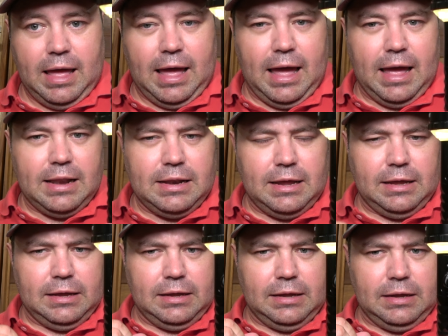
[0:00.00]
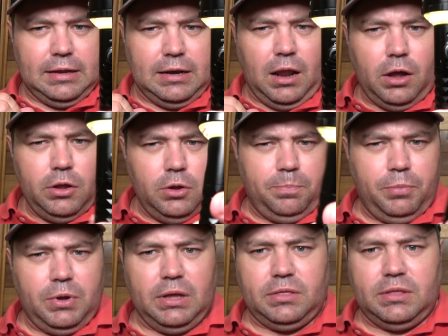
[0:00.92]
And now you
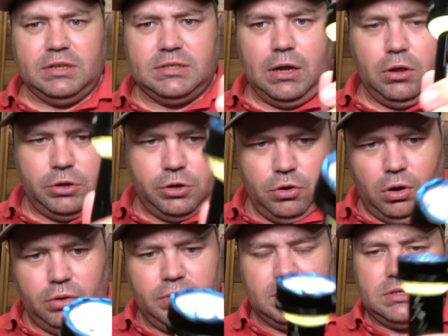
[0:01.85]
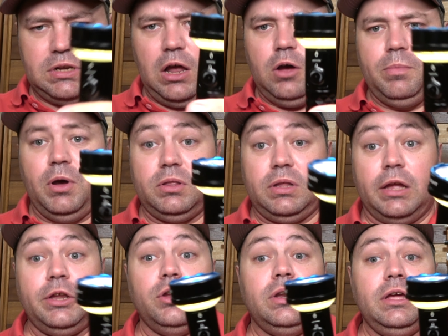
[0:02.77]
get this out, you're on this low mode,
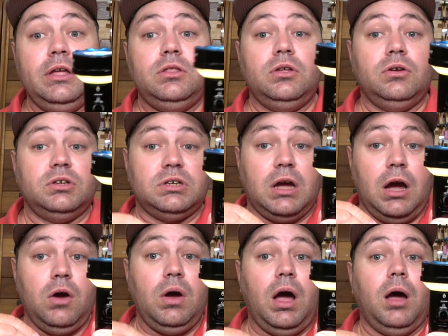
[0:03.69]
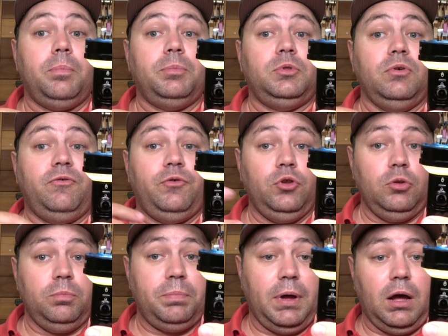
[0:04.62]
and you need to go up to
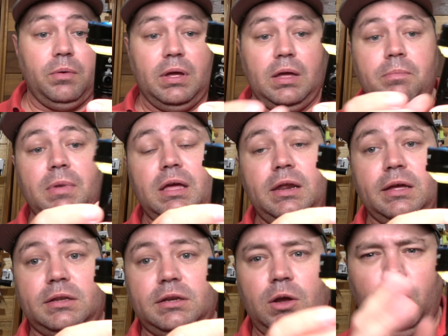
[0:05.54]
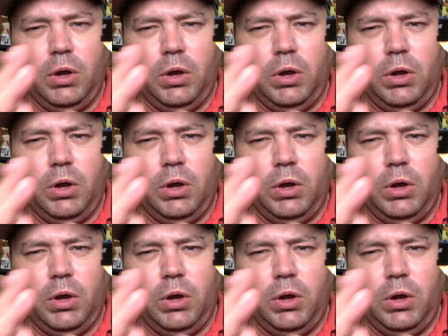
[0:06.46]
full power immediately.